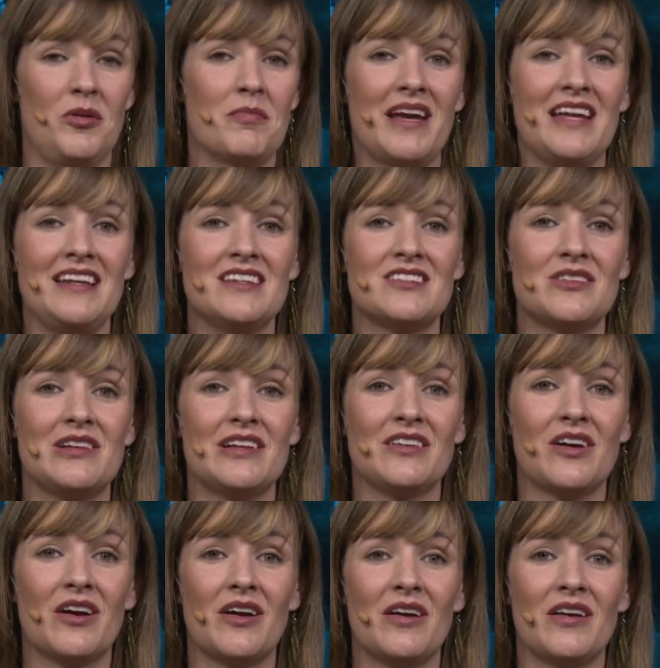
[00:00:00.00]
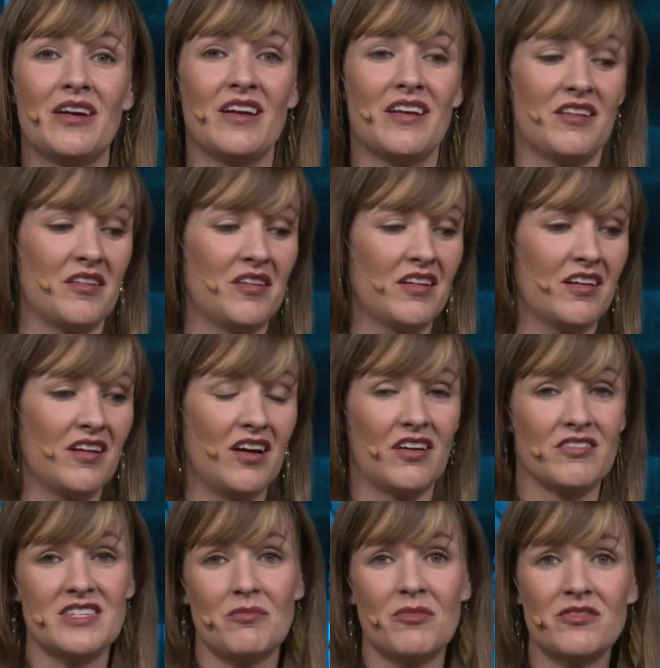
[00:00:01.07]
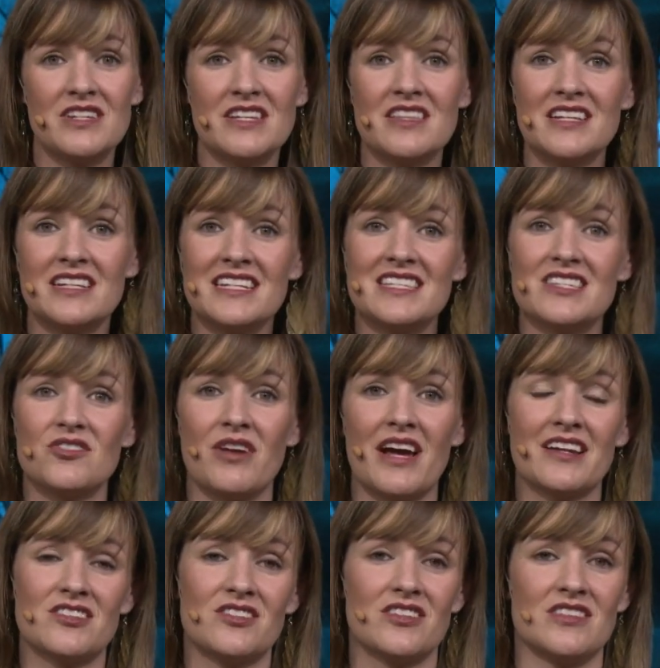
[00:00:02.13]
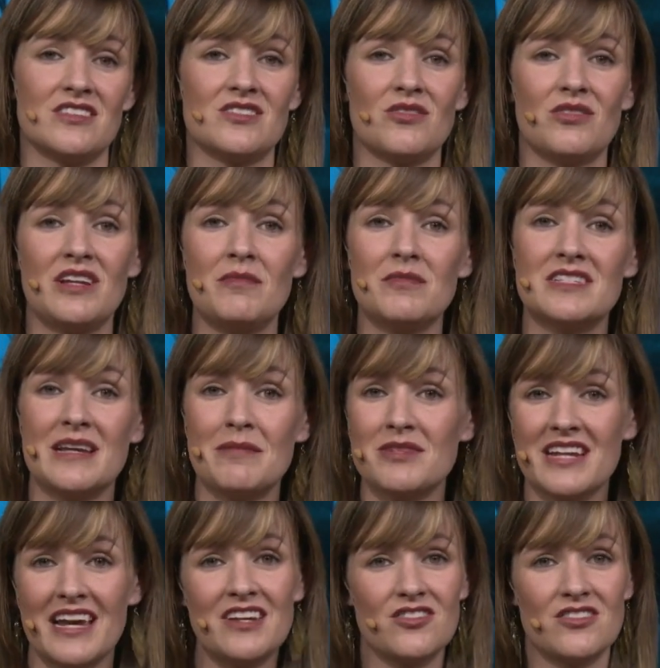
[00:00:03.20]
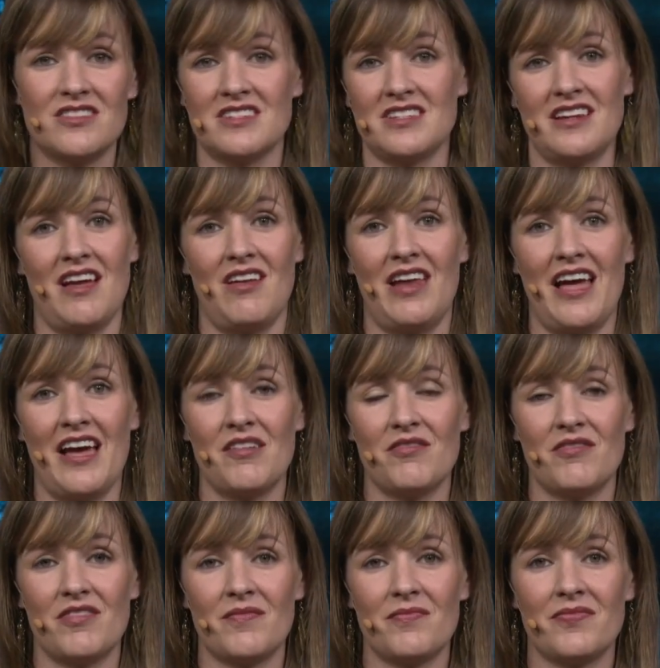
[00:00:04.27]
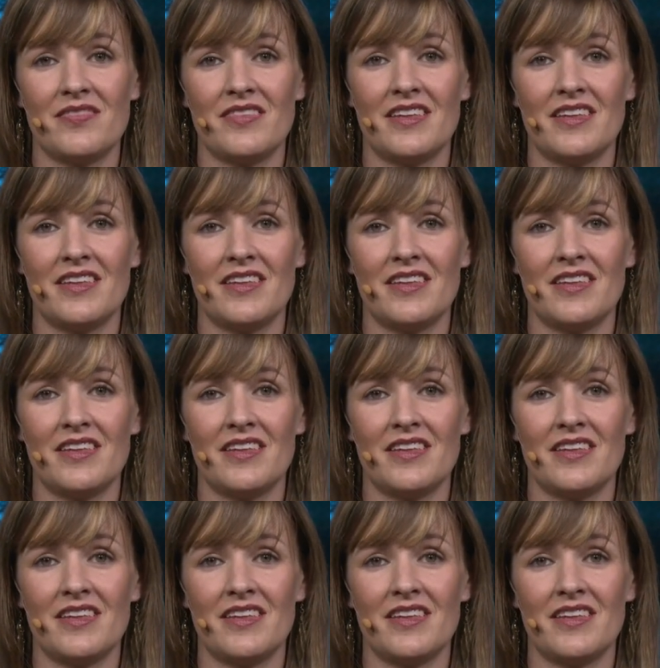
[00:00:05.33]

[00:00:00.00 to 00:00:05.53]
We may need to let go of some of the distractions or the temptations in our life.